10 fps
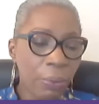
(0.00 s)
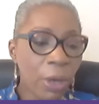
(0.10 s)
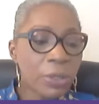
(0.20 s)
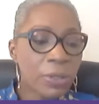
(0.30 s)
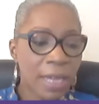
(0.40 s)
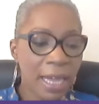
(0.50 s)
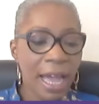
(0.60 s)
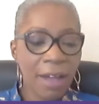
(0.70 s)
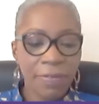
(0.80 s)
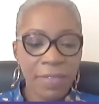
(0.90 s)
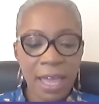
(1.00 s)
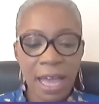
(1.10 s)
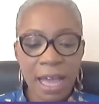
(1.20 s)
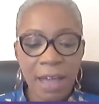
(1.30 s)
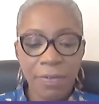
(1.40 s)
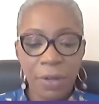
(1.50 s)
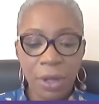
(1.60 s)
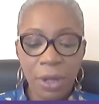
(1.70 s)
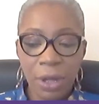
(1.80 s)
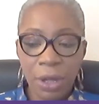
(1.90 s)
What do they have? They have
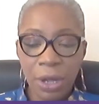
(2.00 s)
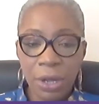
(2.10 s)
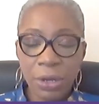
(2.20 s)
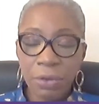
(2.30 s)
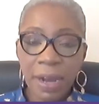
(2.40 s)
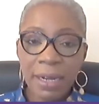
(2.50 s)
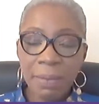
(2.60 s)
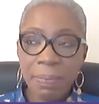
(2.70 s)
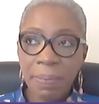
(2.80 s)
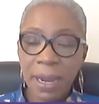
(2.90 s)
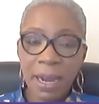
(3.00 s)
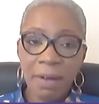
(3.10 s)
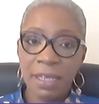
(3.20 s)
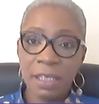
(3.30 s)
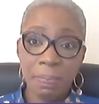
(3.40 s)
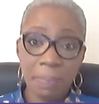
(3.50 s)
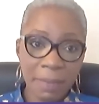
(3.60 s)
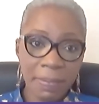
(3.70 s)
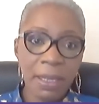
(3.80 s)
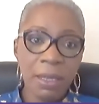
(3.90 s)
great parents,
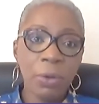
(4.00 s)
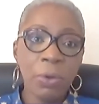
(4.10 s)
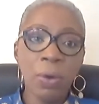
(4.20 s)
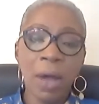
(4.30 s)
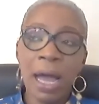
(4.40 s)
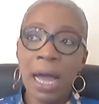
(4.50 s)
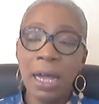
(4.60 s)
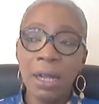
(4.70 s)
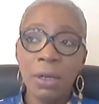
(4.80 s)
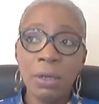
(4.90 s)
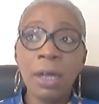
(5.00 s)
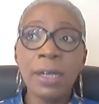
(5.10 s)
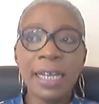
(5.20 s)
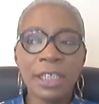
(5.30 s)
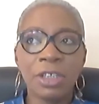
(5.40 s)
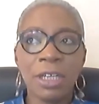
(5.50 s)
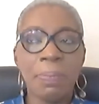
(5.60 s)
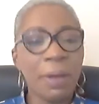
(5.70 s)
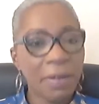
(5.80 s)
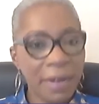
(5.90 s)
maybe, who are not
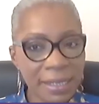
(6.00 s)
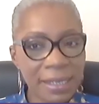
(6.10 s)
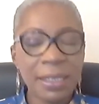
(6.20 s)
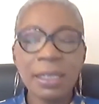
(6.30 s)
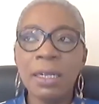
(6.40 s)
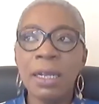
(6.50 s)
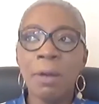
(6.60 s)
necessarily parenting,